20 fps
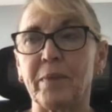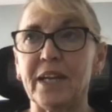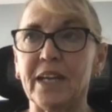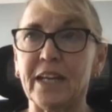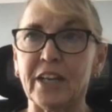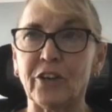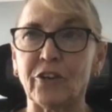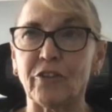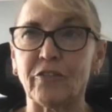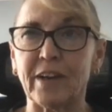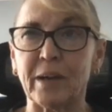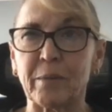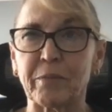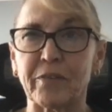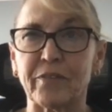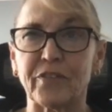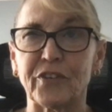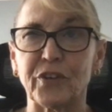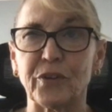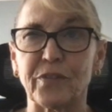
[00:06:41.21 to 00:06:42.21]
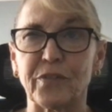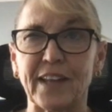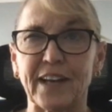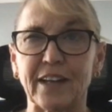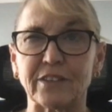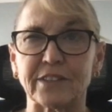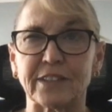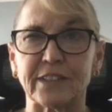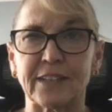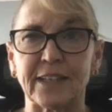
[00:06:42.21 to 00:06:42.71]
in November of
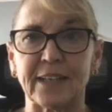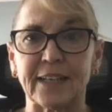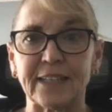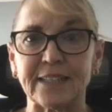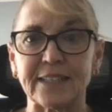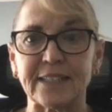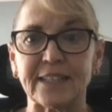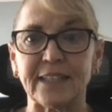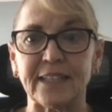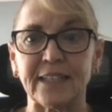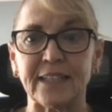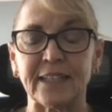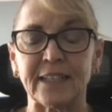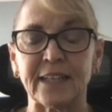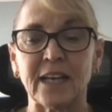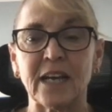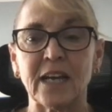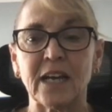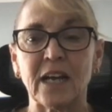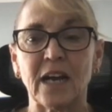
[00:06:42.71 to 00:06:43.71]
2019,